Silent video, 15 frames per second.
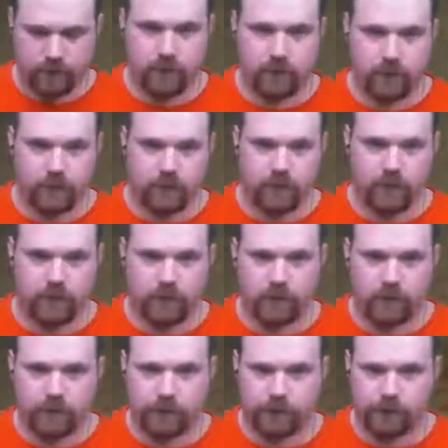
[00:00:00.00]

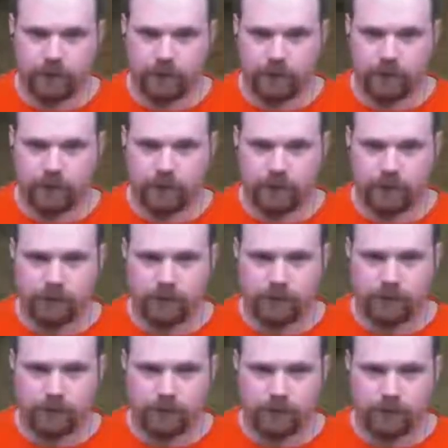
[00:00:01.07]

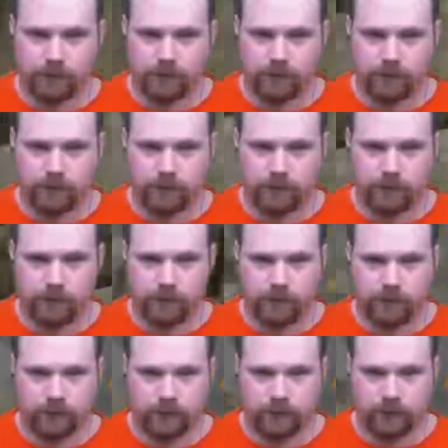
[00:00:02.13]

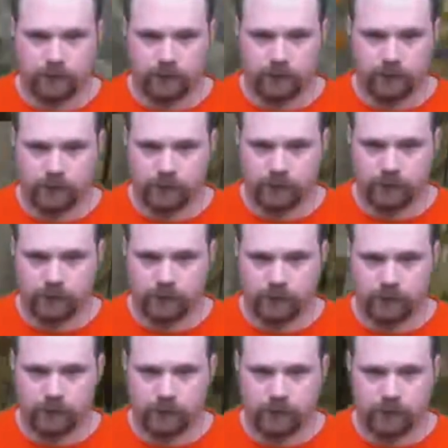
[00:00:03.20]

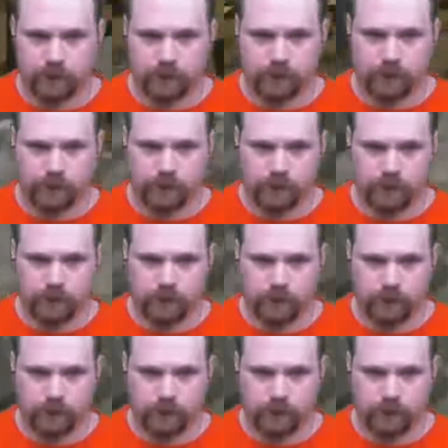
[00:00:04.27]
Nothing is said.